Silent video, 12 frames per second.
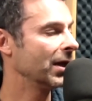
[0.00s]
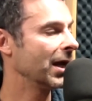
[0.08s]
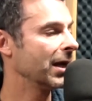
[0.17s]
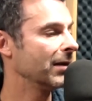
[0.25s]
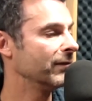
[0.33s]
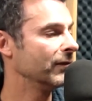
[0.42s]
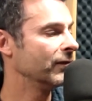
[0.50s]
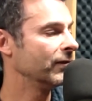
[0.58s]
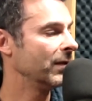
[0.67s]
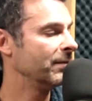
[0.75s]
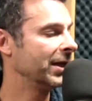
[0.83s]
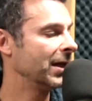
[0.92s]
I am
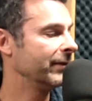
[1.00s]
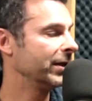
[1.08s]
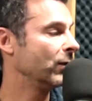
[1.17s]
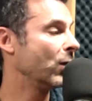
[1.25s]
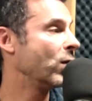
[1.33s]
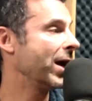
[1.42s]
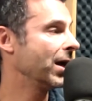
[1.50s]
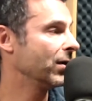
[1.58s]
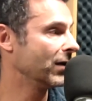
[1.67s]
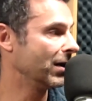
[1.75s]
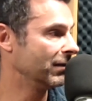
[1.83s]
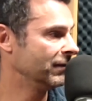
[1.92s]
becoming
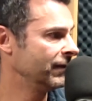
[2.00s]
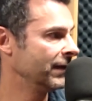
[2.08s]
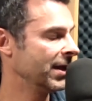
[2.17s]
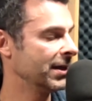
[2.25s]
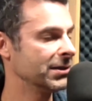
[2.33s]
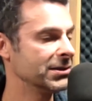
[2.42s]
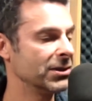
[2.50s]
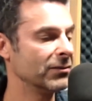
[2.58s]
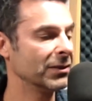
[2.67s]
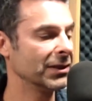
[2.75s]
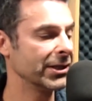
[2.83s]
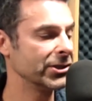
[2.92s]
aware of is
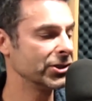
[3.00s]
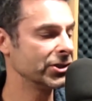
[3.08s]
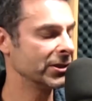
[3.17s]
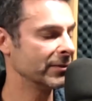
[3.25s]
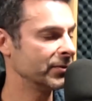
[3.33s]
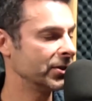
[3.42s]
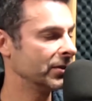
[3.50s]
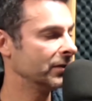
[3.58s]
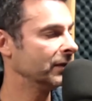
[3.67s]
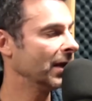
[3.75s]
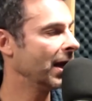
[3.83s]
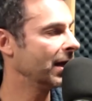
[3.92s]
the relationship
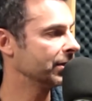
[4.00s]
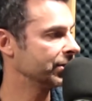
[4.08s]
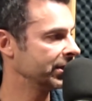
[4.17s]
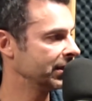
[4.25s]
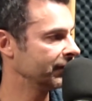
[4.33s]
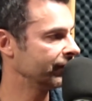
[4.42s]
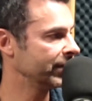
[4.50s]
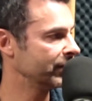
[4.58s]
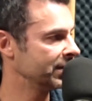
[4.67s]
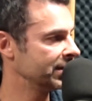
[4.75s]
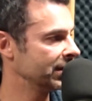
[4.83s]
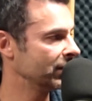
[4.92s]
to energy and
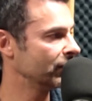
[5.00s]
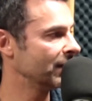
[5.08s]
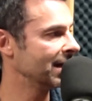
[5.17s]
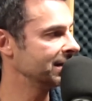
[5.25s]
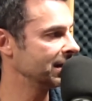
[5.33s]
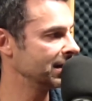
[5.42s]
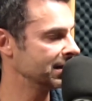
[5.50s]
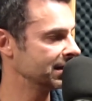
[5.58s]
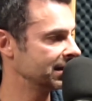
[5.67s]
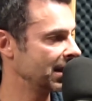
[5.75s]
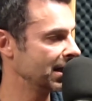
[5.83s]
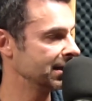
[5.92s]
frequency and
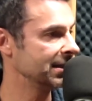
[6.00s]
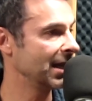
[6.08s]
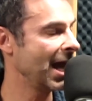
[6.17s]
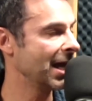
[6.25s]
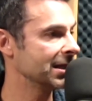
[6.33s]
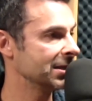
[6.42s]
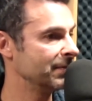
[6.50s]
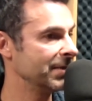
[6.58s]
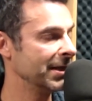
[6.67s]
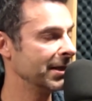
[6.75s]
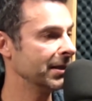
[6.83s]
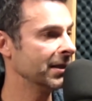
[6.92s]
resonance states as
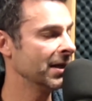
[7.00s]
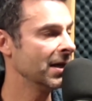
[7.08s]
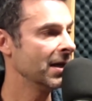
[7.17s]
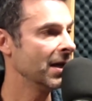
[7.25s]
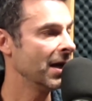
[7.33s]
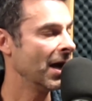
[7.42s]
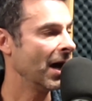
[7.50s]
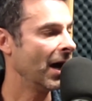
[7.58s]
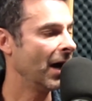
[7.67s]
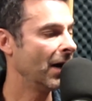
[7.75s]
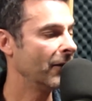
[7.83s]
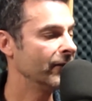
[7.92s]
being,
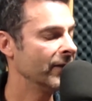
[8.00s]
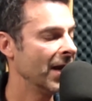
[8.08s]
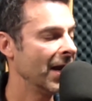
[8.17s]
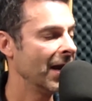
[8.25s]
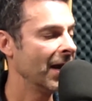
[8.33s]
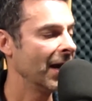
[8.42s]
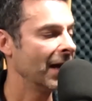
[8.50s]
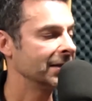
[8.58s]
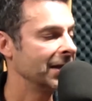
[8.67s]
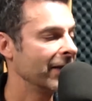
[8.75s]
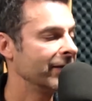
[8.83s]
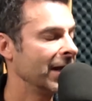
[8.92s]

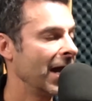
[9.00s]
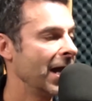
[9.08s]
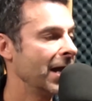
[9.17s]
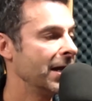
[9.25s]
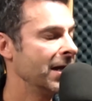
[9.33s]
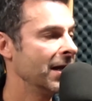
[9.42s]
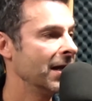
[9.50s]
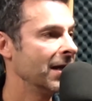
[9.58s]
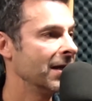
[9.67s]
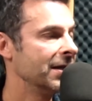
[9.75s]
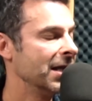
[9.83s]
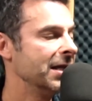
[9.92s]
as having
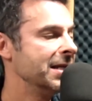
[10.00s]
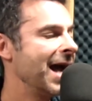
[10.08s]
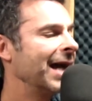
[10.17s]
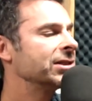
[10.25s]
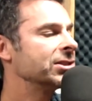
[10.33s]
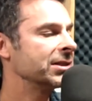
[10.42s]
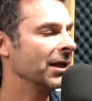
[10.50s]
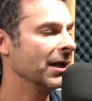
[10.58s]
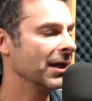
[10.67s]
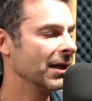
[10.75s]
the next